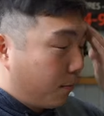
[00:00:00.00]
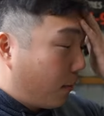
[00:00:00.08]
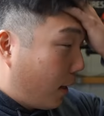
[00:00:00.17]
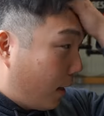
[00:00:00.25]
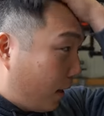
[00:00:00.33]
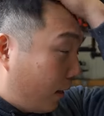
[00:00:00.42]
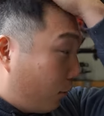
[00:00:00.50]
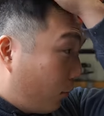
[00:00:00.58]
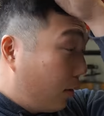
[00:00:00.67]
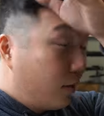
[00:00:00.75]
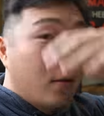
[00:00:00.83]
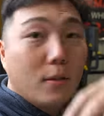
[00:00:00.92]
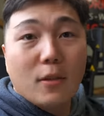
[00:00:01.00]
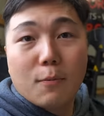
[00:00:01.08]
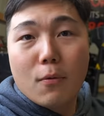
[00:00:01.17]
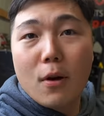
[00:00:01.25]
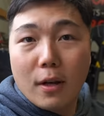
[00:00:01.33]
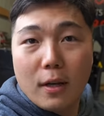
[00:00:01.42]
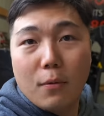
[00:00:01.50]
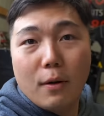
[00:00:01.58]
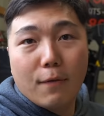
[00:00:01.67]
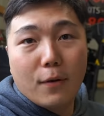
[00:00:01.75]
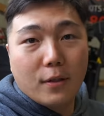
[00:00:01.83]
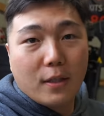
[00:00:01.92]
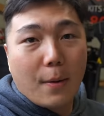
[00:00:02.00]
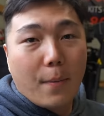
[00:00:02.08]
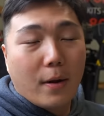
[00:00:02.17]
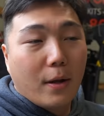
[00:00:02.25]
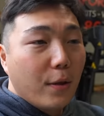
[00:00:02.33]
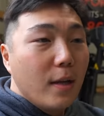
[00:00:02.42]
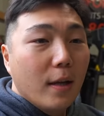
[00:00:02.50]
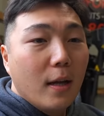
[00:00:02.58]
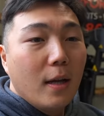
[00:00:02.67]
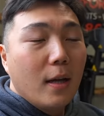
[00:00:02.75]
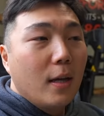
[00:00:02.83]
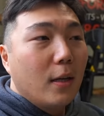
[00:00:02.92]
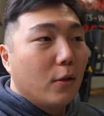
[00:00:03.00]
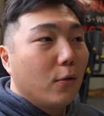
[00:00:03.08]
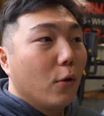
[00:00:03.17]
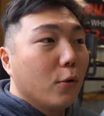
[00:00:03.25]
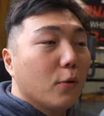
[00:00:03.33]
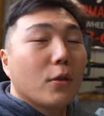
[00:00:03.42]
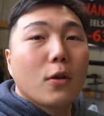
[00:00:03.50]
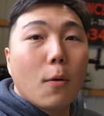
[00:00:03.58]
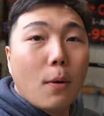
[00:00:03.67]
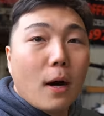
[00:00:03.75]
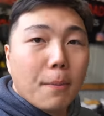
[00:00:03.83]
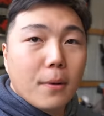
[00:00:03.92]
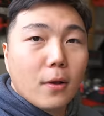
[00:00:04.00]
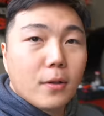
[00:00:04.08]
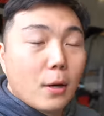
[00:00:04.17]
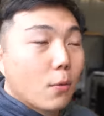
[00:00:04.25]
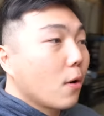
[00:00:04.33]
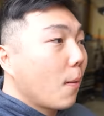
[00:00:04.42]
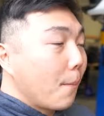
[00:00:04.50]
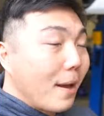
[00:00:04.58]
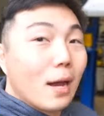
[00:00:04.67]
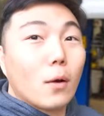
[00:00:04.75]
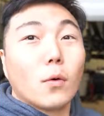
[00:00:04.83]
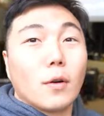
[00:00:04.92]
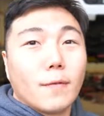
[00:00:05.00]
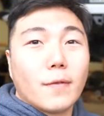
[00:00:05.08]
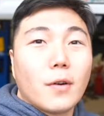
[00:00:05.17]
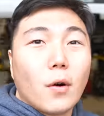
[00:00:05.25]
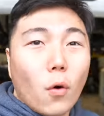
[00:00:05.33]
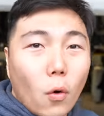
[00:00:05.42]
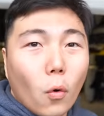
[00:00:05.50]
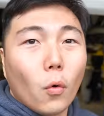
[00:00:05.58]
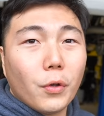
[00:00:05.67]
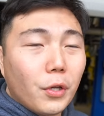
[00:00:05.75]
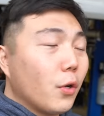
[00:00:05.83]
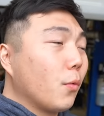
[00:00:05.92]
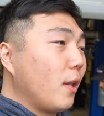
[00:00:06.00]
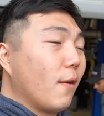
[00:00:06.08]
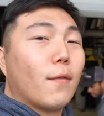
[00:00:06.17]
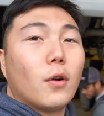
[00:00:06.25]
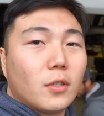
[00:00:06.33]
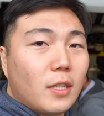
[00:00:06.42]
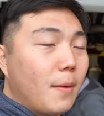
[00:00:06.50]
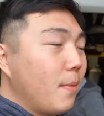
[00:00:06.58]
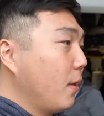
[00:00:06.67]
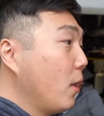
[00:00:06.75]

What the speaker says: Mine was the Sprocket when it first came out. I think, dude, those were so popular, they were on back order for a whole year when they first came out.